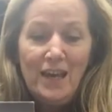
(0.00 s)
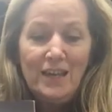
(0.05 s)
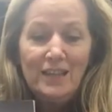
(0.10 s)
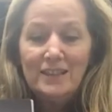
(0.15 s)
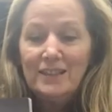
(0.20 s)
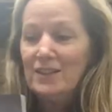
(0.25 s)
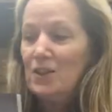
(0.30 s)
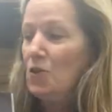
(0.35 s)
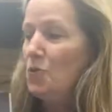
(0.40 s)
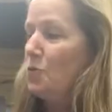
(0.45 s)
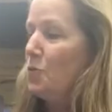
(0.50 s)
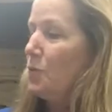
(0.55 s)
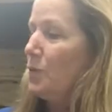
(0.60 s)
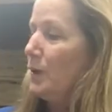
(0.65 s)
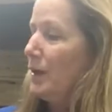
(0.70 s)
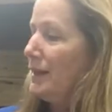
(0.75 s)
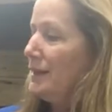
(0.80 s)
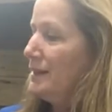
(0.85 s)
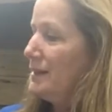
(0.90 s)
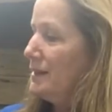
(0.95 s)
So
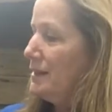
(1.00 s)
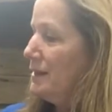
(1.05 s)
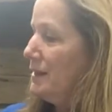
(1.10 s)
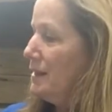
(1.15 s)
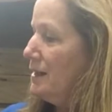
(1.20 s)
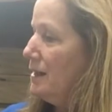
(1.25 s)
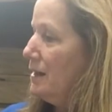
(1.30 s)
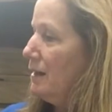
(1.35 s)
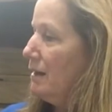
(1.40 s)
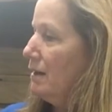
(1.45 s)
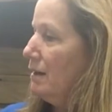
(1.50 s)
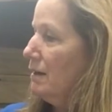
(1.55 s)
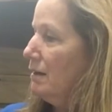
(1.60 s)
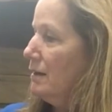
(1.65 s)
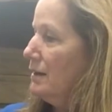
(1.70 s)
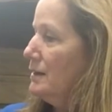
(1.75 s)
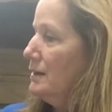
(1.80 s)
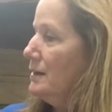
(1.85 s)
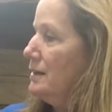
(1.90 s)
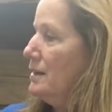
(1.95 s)
let's see
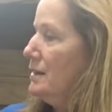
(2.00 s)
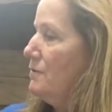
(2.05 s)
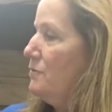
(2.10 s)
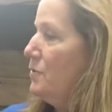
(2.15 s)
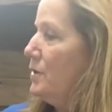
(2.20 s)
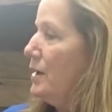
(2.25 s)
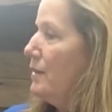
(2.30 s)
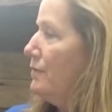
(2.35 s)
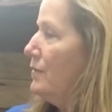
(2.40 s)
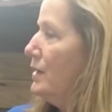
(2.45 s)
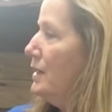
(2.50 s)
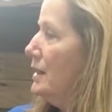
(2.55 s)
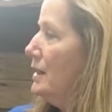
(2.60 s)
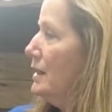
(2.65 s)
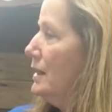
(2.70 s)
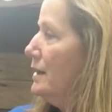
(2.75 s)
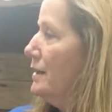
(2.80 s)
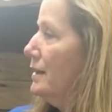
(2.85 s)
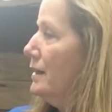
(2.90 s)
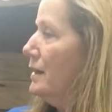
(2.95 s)
if we have
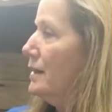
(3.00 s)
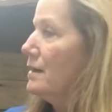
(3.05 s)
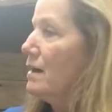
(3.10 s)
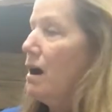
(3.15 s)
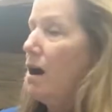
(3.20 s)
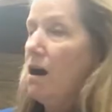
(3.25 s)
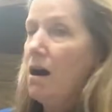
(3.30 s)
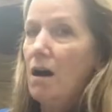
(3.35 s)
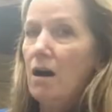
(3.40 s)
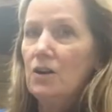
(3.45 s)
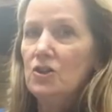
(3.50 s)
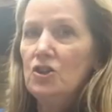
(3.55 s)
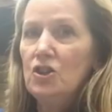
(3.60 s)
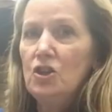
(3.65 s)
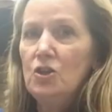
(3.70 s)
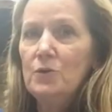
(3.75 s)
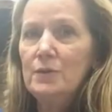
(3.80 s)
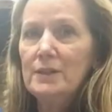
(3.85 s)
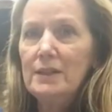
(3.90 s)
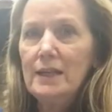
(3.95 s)
anything. Do
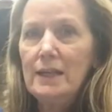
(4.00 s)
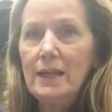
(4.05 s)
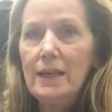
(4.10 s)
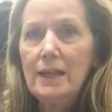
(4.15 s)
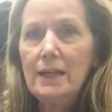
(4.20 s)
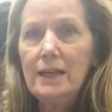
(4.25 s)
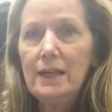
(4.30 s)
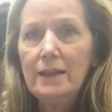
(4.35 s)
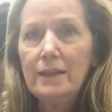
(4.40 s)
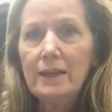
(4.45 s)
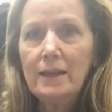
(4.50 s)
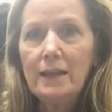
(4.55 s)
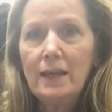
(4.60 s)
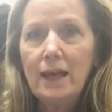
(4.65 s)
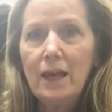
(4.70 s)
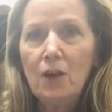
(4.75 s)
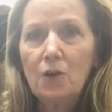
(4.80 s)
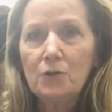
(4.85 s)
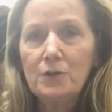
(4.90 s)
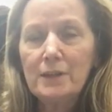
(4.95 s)
you see anything
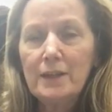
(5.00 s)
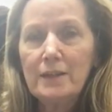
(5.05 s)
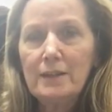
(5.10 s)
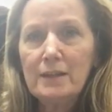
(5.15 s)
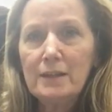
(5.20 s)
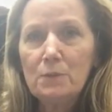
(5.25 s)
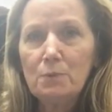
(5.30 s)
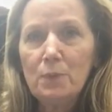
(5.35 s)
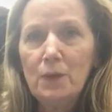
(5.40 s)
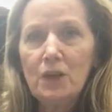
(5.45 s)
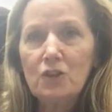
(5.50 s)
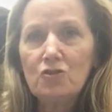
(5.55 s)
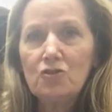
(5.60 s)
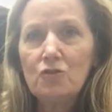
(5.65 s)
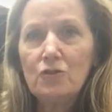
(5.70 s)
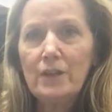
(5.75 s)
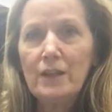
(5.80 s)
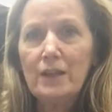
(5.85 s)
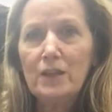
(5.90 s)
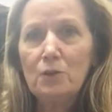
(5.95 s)
else in this
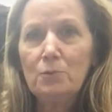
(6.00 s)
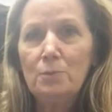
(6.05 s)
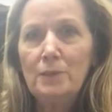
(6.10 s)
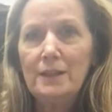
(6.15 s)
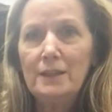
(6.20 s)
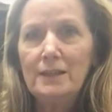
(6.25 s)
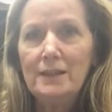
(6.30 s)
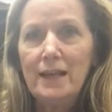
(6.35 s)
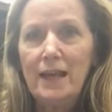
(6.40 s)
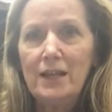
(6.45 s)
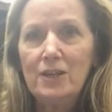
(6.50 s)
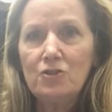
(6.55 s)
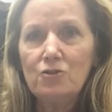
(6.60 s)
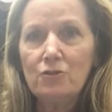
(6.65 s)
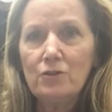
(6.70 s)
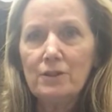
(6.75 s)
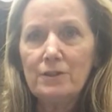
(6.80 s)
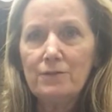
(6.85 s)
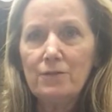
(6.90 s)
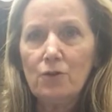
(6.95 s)
picture that could be
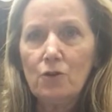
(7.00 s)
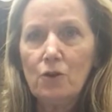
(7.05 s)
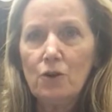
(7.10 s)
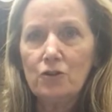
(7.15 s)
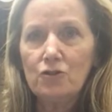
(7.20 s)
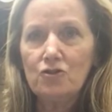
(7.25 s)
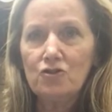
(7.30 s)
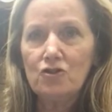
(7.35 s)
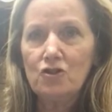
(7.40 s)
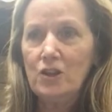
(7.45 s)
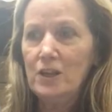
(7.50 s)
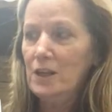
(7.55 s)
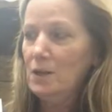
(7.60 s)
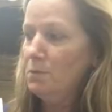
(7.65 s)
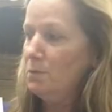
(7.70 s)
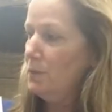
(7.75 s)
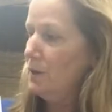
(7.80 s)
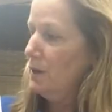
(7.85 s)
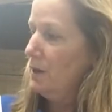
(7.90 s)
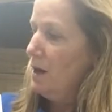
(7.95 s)
dangerous for our sheep?
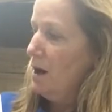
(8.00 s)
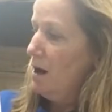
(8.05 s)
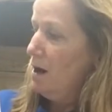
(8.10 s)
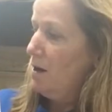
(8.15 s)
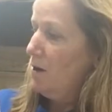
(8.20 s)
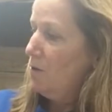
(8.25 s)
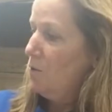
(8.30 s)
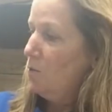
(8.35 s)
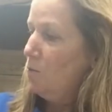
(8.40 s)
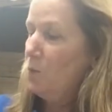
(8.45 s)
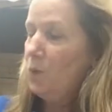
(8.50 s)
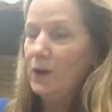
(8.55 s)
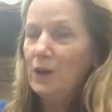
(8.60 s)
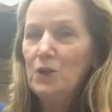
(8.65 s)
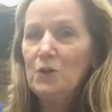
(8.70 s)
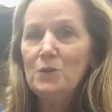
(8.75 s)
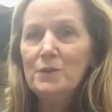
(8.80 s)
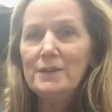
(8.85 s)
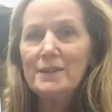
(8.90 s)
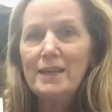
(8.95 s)
What do
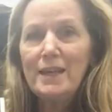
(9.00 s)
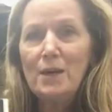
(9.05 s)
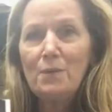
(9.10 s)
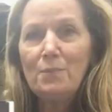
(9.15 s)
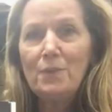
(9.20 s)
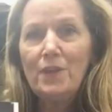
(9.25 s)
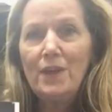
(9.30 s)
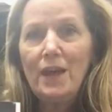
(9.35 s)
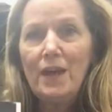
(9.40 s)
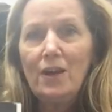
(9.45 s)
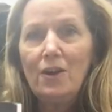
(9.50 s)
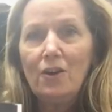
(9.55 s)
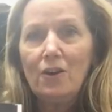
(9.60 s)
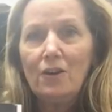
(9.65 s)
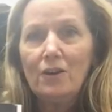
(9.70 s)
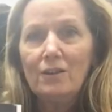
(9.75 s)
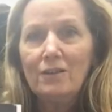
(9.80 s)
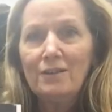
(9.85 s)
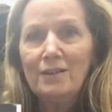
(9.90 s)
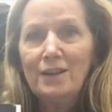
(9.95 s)
you see up there?
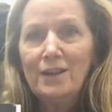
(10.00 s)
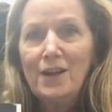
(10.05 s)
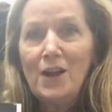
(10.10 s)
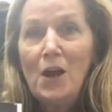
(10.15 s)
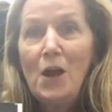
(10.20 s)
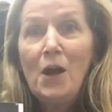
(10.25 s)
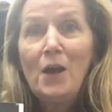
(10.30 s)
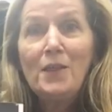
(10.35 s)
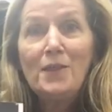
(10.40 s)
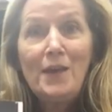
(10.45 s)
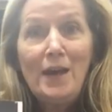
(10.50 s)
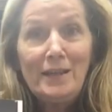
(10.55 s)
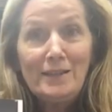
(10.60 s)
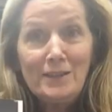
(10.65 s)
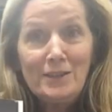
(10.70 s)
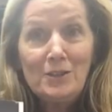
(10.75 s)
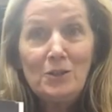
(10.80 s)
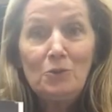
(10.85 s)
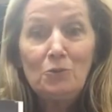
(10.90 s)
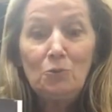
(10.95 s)

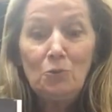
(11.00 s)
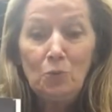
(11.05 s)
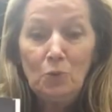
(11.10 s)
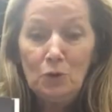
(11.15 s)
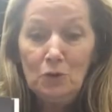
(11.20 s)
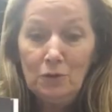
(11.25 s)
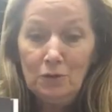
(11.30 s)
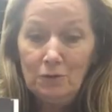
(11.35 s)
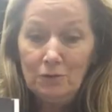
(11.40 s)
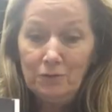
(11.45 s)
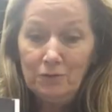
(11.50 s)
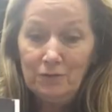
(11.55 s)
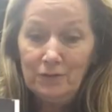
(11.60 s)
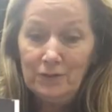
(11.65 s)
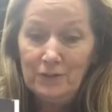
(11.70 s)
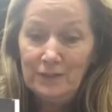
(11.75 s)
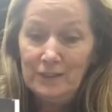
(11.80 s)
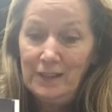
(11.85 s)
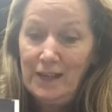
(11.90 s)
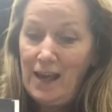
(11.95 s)
That's a wolf.
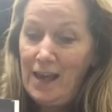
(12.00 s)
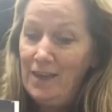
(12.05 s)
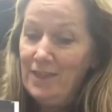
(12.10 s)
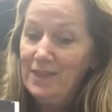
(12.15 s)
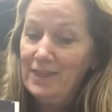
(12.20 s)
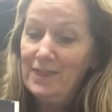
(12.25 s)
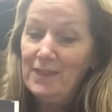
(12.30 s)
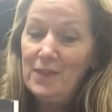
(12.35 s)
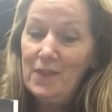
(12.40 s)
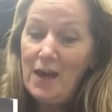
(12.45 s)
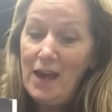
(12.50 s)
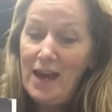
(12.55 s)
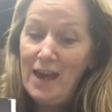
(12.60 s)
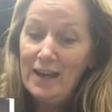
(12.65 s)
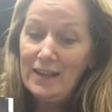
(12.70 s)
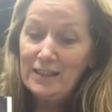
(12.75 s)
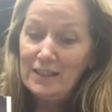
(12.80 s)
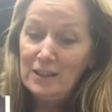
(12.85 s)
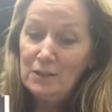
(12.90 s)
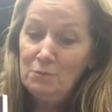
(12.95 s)

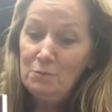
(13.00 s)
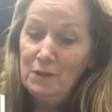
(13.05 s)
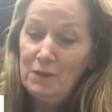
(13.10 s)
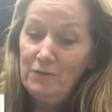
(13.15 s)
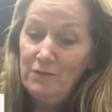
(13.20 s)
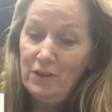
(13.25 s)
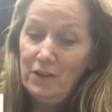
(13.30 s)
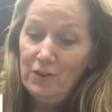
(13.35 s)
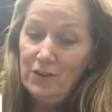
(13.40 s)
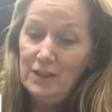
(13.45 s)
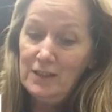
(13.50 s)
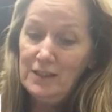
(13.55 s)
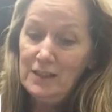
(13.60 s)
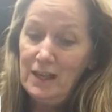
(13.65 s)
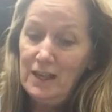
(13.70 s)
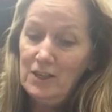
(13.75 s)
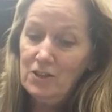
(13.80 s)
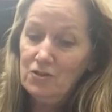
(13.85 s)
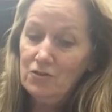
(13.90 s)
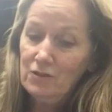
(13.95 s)
That can be very
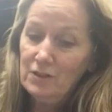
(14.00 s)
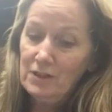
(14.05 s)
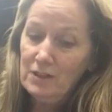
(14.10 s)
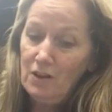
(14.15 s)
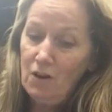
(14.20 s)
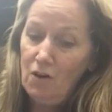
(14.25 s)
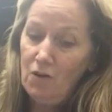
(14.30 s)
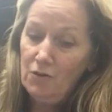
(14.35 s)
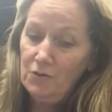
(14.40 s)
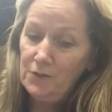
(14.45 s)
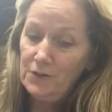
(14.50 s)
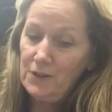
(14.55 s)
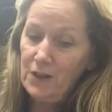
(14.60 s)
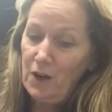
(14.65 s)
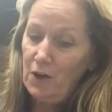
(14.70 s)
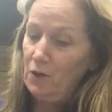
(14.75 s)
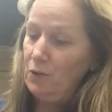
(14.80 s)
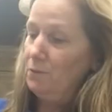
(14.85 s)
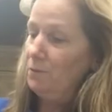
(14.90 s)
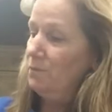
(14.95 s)
dangerous
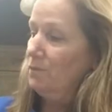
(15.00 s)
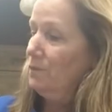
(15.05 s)
also.